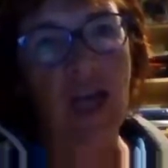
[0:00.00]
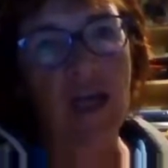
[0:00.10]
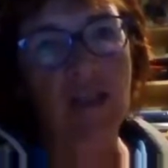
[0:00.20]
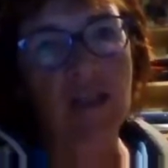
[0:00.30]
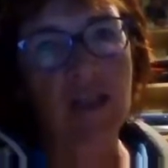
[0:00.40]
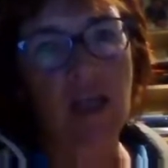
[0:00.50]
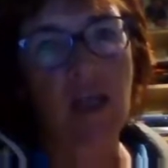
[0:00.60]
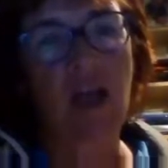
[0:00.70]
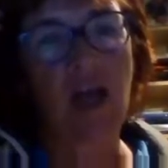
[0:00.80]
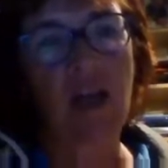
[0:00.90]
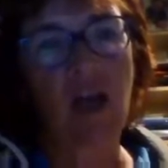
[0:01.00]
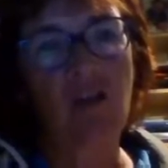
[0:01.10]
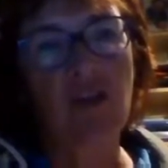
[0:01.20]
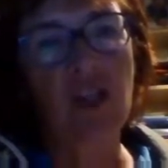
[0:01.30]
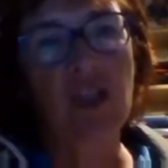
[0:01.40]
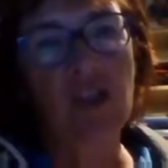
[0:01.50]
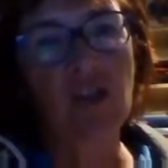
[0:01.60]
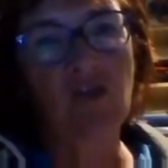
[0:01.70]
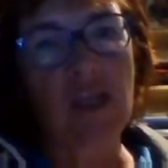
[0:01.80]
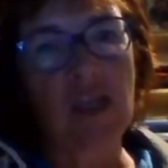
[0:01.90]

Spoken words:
heads, and our agenda